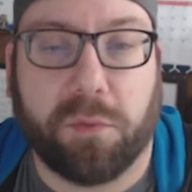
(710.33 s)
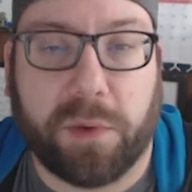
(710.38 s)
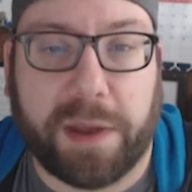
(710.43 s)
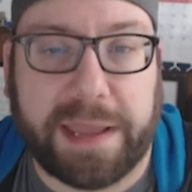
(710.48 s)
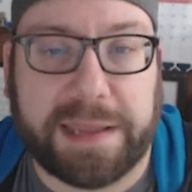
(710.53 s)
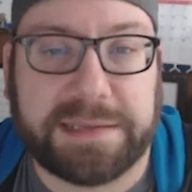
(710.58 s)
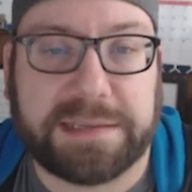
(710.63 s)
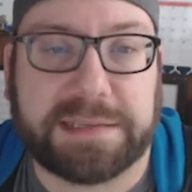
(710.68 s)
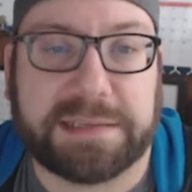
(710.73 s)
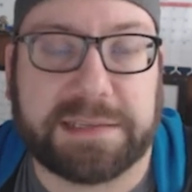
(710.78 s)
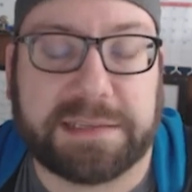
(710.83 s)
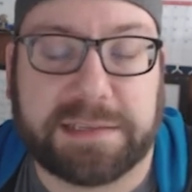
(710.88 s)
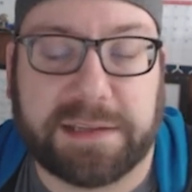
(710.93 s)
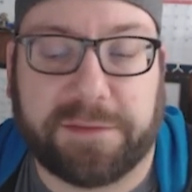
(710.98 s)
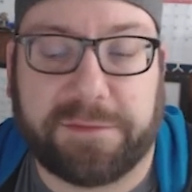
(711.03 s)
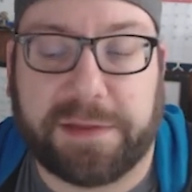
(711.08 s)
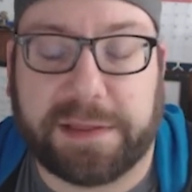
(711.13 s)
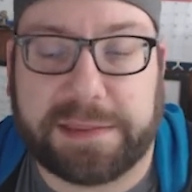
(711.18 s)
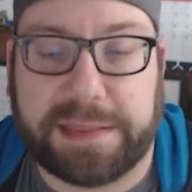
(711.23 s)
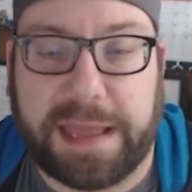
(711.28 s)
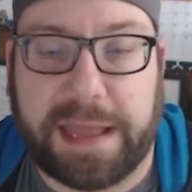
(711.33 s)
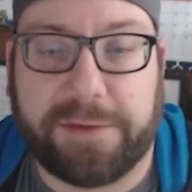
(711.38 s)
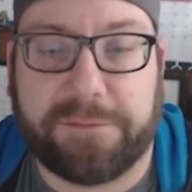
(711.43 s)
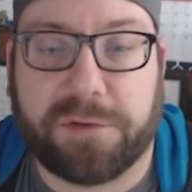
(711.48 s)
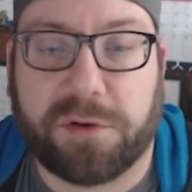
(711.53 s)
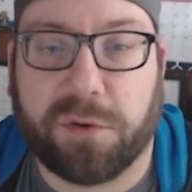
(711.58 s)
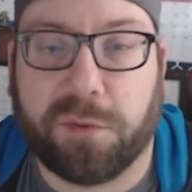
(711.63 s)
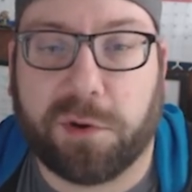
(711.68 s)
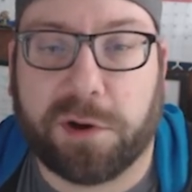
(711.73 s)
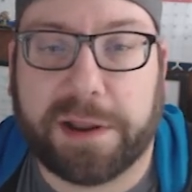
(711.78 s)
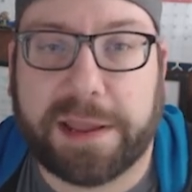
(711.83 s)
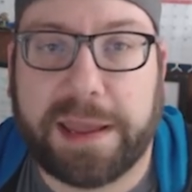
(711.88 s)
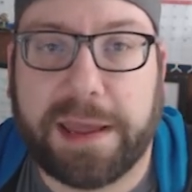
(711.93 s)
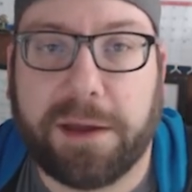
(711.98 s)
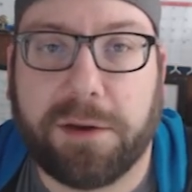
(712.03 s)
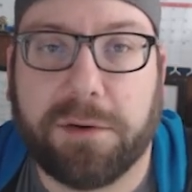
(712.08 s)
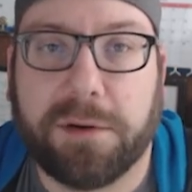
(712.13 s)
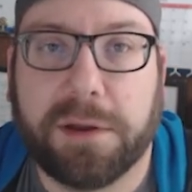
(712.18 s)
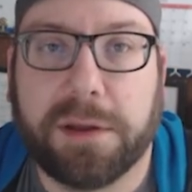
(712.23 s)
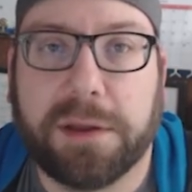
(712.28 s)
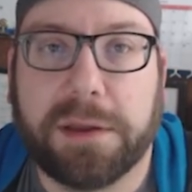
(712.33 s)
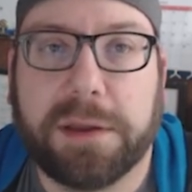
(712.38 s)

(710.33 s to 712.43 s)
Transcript: weights and stuff like that for a workout,